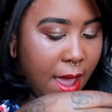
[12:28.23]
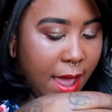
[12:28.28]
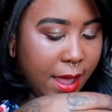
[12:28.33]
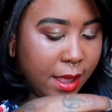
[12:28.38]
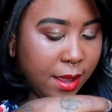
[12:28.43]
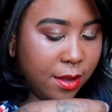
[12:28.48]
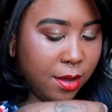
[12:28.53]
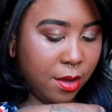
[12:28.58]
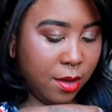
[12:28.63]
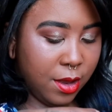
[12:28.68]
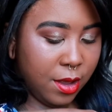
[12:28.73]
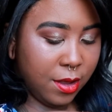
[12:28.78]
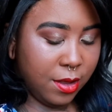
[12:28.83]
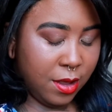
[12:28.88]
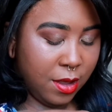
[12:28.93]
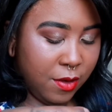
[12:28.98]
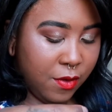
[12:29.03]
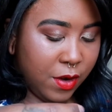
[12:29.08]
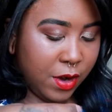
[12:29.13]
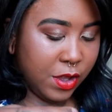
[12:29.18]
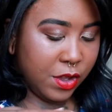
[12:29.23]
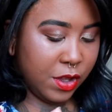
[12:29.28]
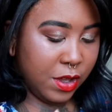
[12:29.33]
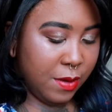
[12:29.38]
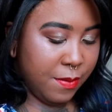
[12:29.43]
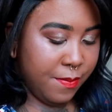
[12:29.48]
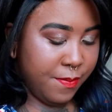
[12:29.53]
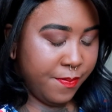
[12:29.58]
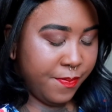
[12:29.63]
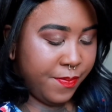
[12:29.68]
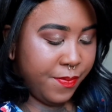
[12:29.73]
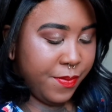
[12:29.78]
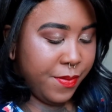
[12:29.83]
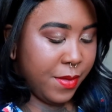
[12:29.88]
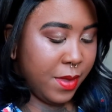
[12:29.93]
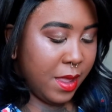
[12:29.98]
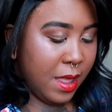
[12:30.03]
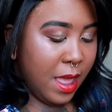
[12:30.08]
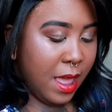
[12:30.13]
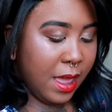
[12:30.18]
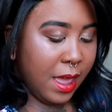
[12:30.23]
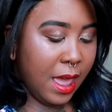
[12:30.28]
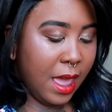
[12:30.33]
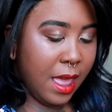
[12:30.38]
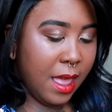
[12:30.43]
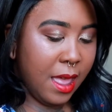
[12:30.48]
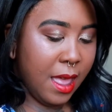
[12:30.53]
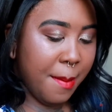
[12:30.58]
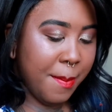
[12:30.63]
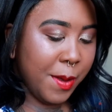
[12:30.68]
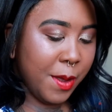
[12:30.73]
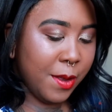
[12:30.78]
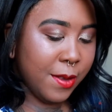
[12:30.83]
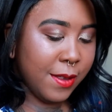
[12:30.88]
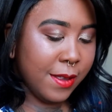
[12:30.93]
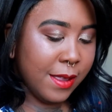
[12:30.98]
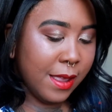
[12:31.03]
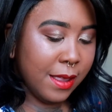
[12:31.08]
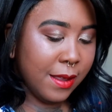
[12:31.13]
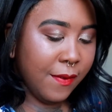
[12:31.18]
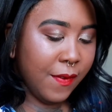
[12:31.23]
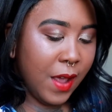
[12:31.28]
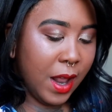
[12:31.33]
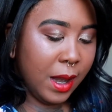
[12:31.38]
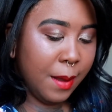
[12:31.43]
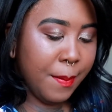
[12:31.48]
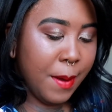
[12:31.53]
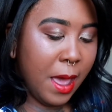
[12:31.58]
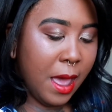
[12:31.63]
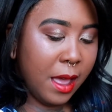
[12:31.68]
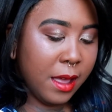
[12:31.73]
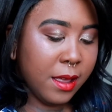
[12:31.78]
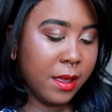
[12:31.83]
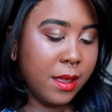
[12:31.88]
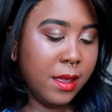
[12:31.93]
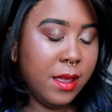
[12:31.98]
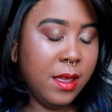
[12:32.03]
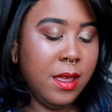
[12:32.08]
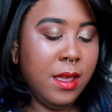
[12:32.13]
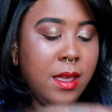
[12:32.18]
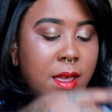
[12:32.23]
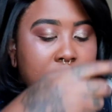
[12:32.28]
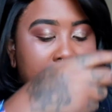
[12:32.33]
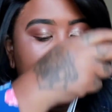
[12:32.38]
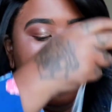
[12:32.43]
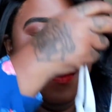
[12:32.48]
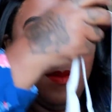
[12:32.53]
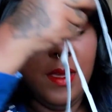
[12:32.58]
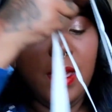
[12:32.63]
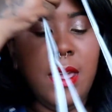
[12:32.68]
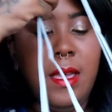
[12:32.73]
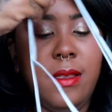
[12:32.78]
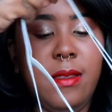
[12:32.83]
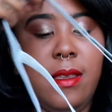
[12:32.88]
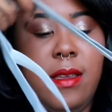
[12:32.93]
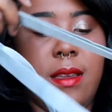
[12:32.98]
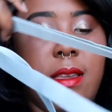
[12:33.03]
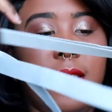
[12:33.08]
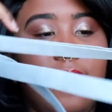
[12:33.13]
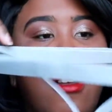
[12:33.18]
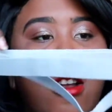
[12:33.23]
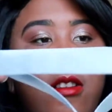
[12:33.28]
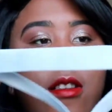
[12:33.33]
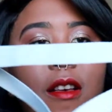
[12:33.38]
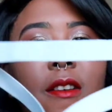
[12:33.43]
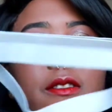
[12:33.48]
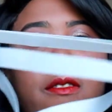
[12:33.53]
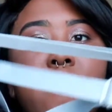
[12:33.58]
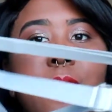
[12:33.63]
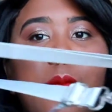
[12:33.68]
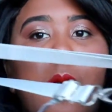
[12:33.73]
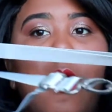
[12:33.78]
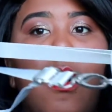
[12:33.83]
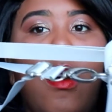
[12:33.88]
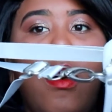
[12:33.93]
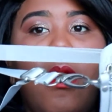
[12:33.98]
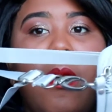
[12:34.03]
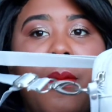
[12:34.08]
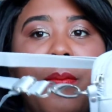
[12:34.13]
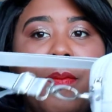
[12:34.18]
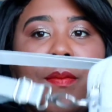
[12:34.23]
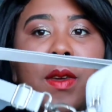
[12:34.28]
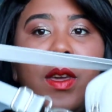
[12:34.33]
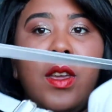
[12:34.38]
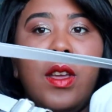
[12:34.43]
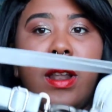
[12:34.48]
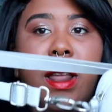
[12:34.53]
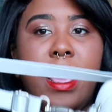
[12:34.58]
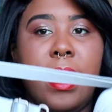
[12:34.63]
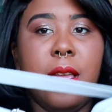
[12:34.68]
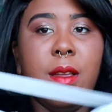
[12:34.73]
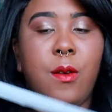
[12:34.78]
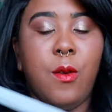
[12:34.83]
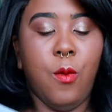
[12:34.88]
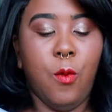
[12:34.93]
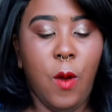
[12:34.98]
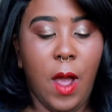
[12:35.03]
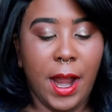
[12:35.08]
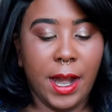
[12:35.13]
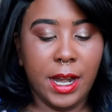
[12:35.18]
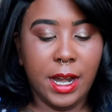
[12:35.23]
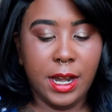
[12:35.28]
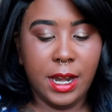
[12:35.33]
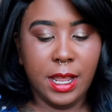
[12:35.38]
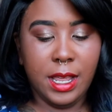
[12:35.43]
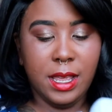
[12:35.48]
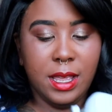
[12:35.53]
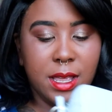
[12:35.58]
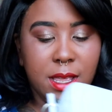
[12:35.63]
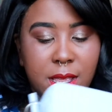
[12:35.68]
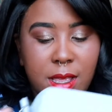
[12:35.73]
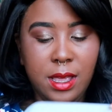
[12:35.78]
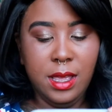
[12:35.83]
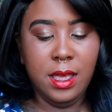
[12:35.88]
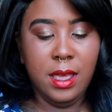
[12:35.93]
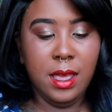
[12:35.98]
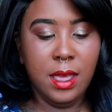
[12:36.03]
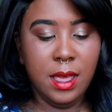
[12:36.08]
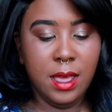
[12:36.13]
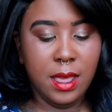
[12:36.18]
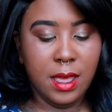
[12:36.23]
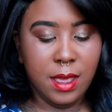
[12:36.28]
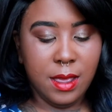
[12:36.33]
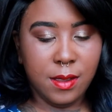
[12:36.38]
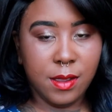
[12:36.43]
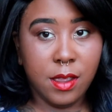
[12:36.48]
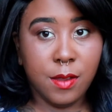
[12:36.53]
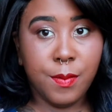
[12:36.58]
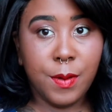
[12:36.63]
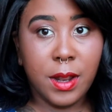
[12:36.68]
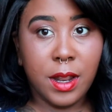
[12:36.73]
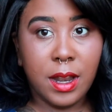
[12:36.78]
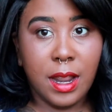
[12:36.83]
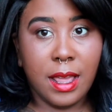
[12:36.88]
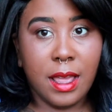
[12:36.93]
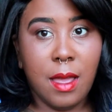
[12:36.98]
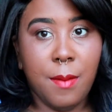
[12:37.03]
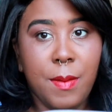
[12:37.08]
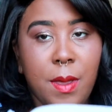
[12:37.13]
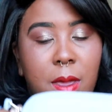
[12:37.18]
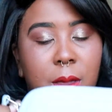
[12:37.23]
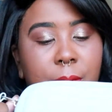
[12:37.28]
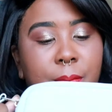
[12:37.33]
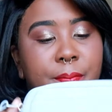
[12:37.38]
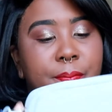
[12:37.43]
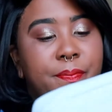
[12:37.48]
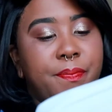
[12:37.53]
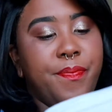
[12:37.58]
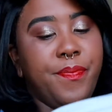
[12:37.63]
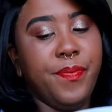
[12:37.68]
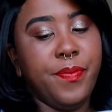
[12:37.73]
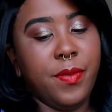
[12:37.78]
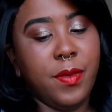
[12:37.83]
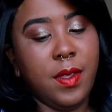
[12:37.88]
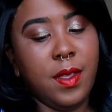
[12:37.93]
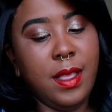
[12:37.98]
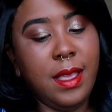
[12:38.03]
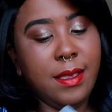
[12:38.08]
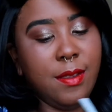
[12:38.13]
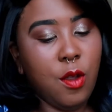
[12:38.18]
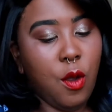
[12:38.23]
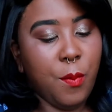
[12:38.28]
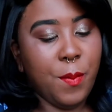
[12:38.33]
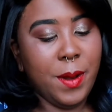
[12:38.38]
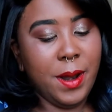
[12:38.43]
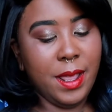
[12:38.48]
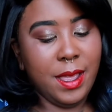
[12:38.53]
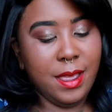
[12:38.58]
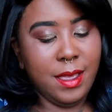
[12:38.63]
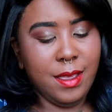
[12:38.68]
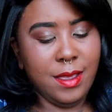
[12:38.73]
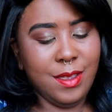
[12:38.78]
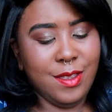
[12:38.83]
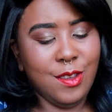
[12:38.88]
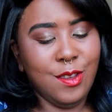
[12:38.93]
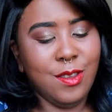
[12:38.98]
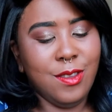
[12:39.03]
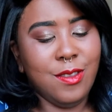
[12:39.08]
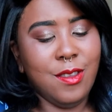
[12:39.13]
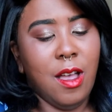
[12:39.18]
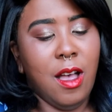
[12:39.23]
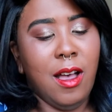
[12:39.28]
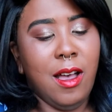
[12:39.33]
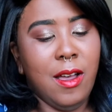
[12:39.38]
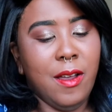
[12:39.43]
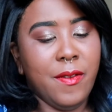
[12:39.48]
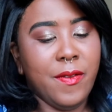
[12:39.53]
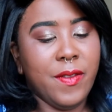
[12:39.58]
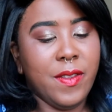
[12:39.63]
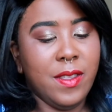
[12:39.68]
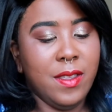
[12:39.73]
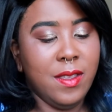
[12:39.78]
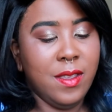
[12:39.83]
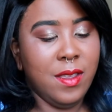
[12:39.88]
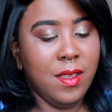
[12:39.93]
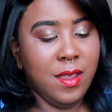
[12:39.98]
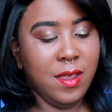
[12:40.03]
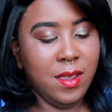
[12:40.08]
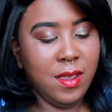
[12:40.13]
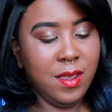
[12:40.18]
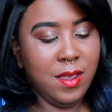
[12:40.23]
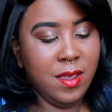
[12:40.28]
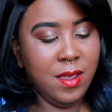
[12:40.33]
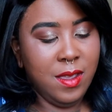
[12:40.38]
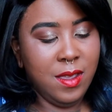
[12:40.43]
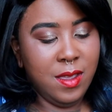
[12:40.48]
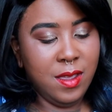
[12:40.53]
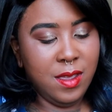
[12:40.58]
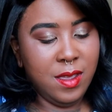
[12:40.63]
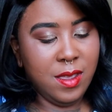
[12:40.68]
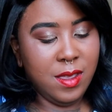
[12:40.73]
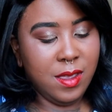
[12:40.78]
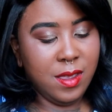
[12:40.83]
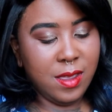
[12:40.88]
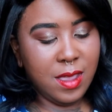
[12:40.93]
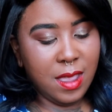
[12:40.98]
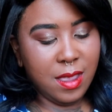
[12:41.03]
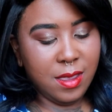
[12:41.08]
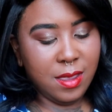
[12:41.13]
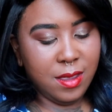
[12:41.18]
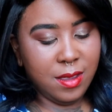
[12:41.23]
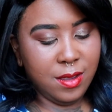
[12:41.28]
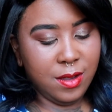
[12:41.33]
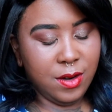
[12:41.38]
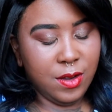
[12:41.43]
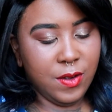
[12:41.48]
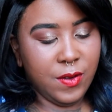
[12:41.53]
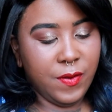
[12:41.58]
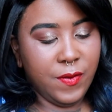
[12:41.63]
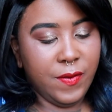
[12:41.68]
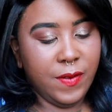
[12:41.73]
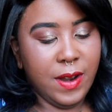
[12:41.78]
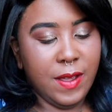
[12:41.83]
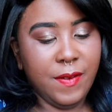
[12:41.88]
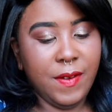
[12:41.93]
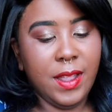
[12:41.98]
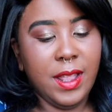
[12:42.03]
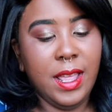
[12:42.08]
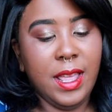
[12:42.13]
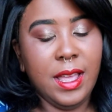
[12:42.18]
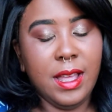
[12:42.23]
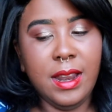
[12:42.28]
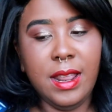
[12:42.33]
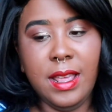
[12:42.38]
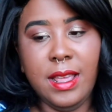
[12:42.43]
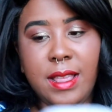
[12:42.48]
could totally use this for the gym. Yeah, I'm gonna use this as a fanny pack. Because look, it starts off small, but you could like widen it. Just put it like on my, let's open it. It's so soft. This has this little fluffy thing on the